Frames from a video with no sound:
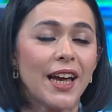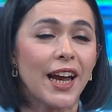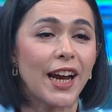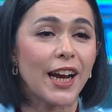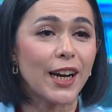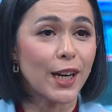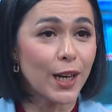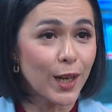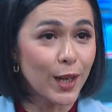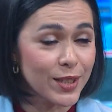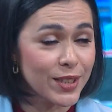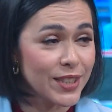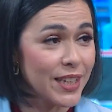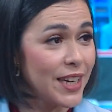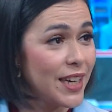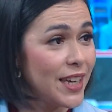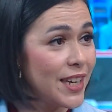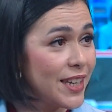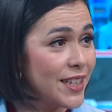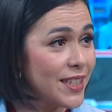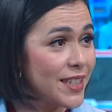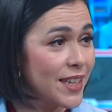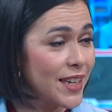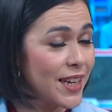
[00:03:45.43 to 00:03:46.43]
it looks
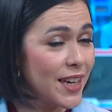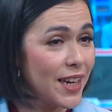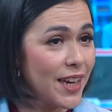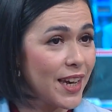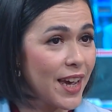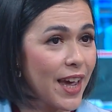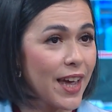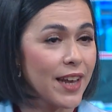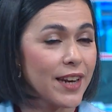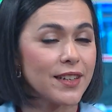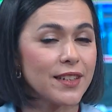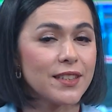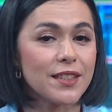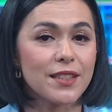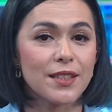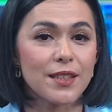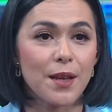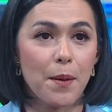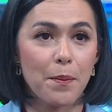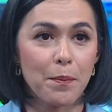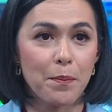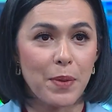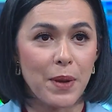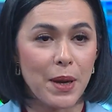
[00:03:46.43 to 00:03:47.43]
easy, and
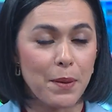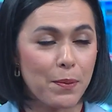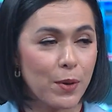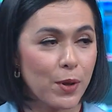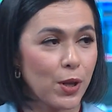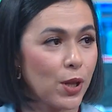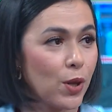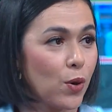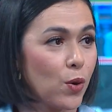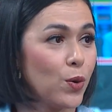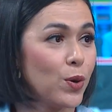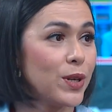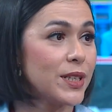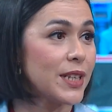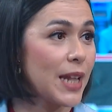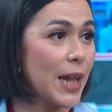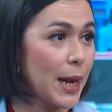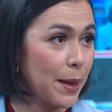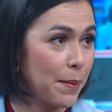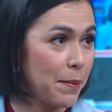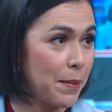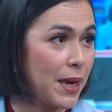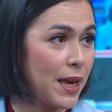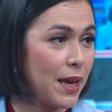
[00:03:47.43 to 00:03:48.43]
some people who is
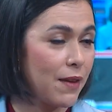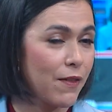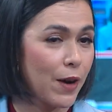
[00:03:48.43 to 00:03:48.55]
like me,